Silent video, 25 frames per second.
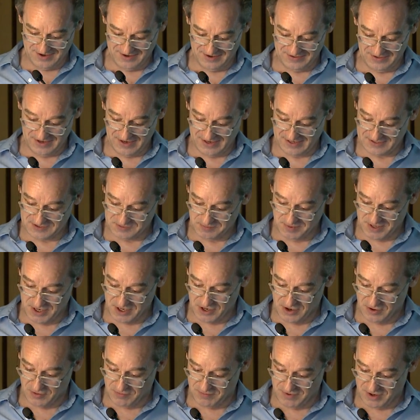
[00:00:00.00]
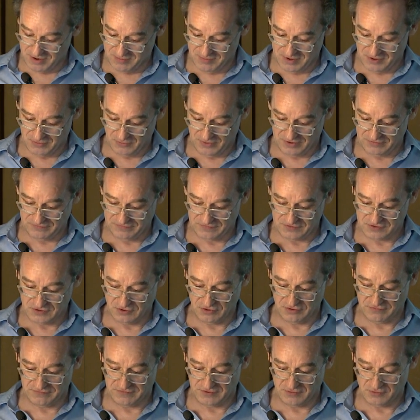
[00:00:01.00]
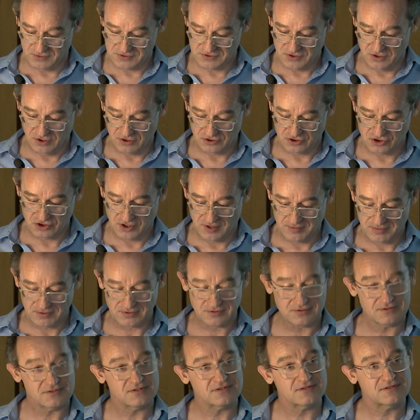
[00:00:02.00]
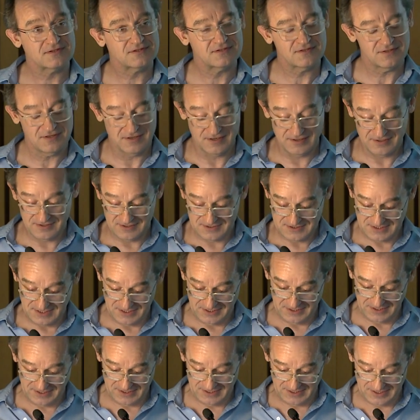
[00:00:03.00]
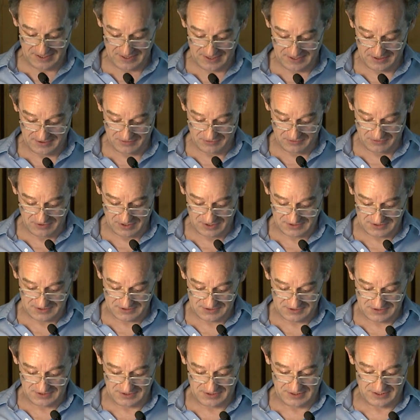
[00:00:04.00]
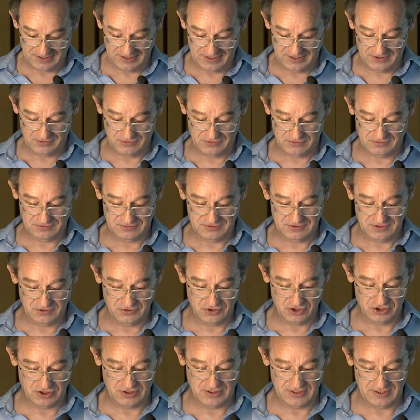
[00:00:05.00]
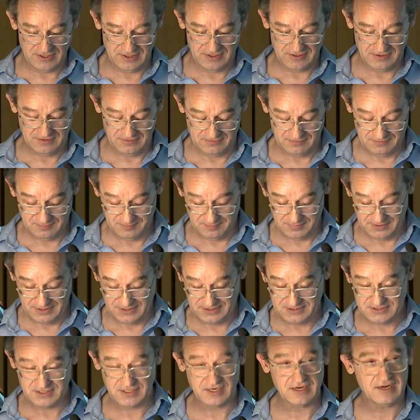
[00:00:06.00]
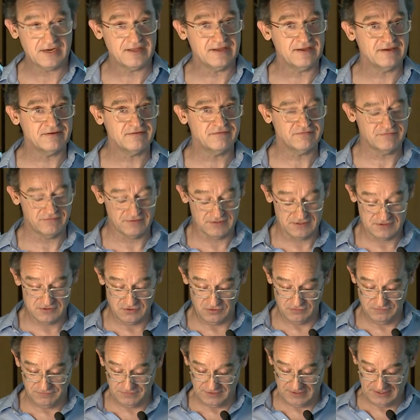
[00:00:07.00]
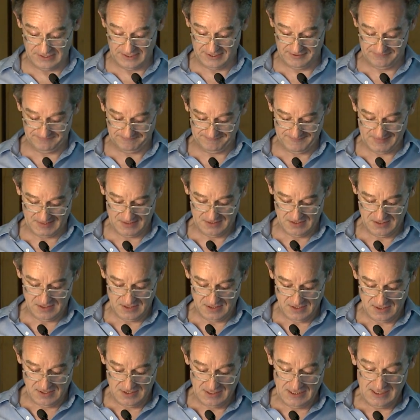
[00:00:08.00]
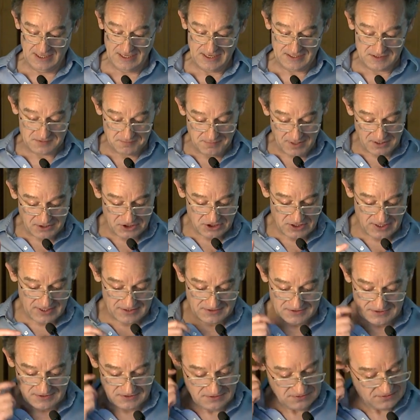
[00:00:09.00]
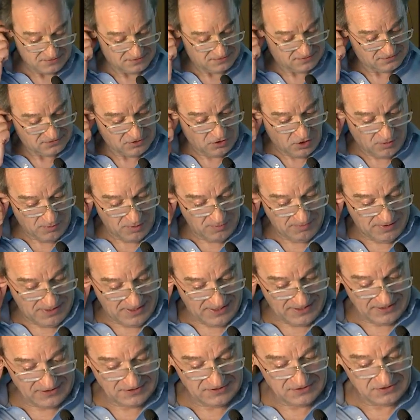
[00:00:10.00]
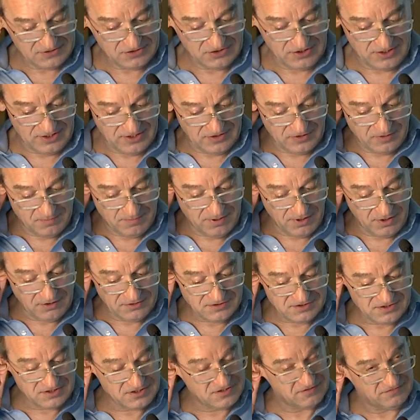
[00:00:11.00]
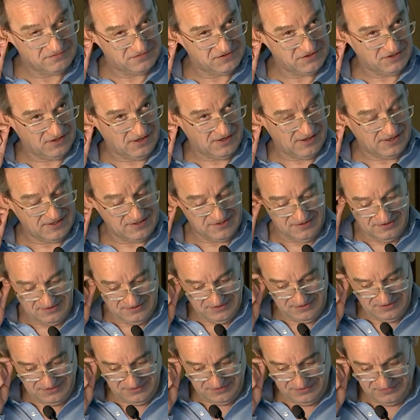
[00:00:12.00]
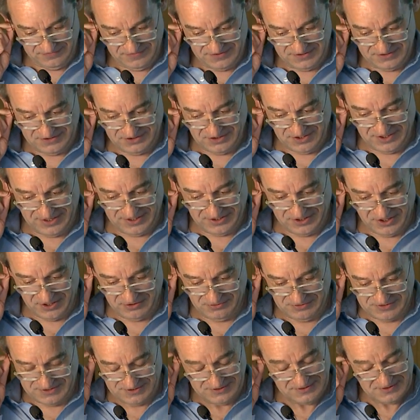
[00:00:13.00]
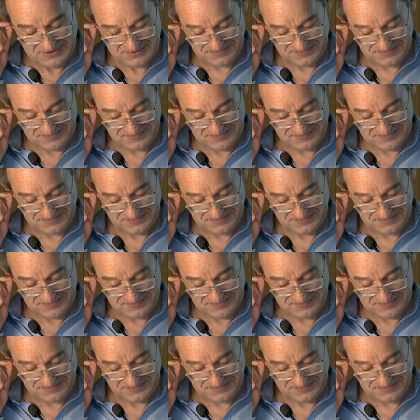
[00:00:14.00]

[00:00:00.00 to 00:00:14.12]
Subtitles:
There has been no moment when photography was not troubled, either technically or artistically or socially, politically, philosophically. It's much less commonplace to hear the positive side of this diagnosis.